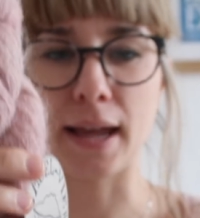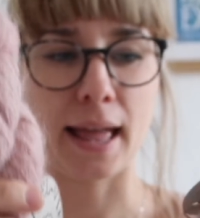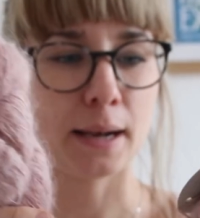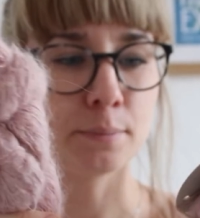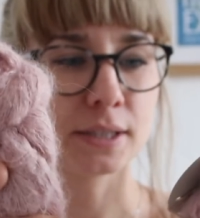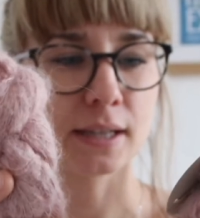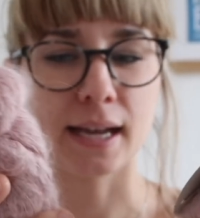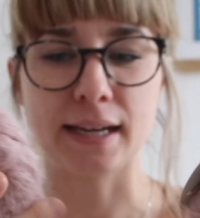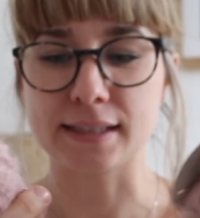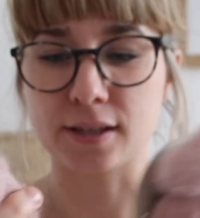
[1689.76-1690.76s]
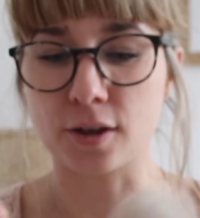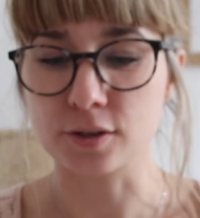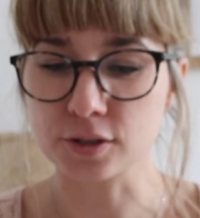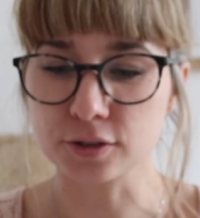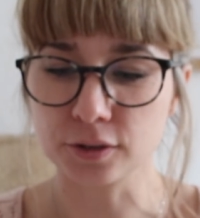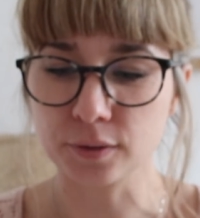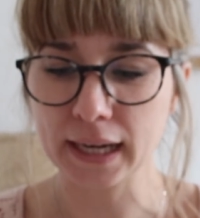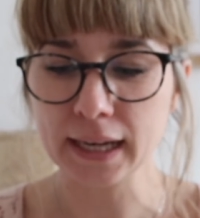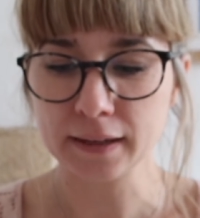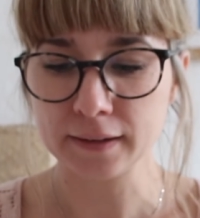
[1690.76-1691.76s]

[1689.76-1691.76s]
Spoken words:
helped, and it's her Suri